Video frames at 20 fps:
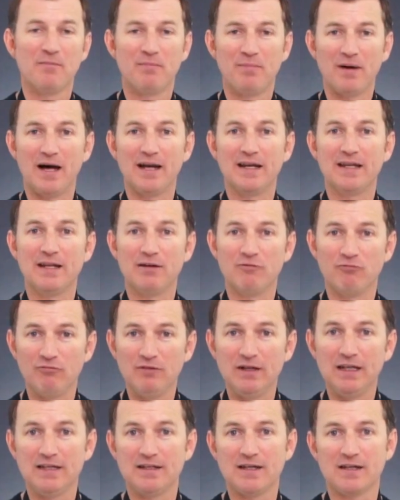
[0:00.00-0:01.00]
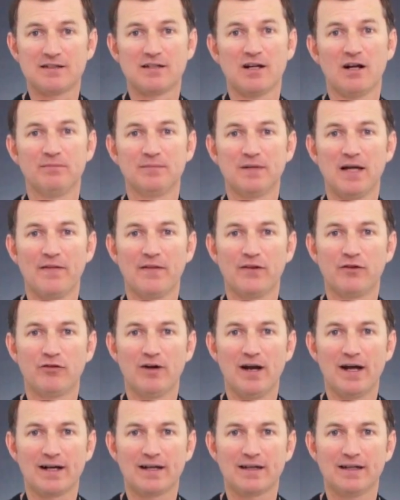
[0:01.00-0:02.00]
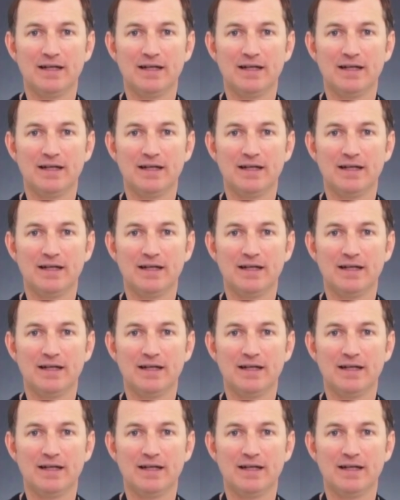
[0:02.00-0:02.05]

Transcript: But it really does help down the track.